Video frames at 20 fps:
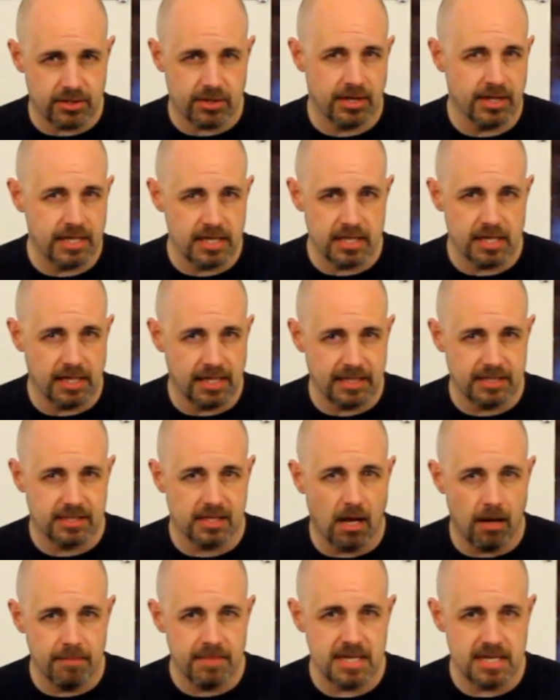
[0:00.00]
turning into like
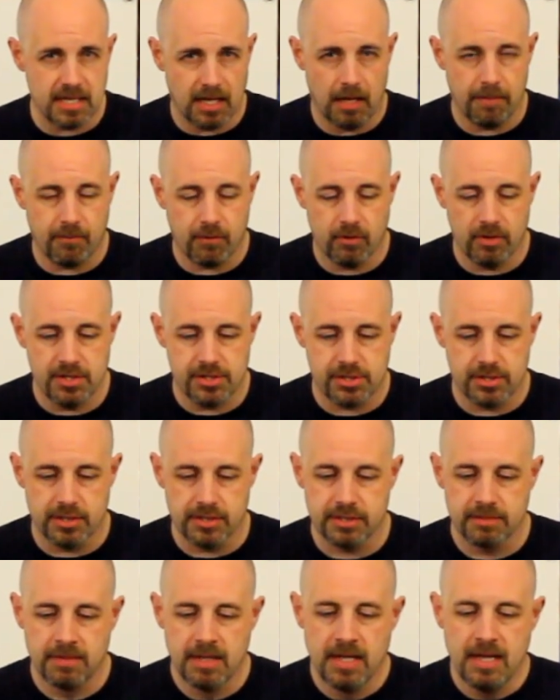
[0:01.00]
zombie type
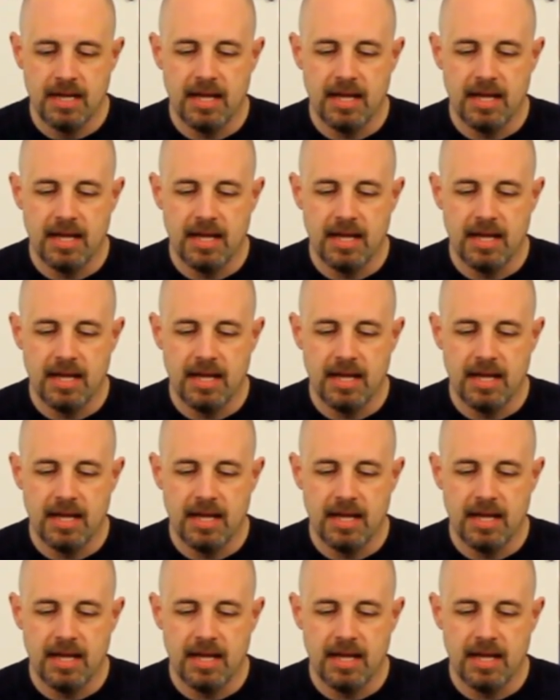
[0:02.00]
creatures.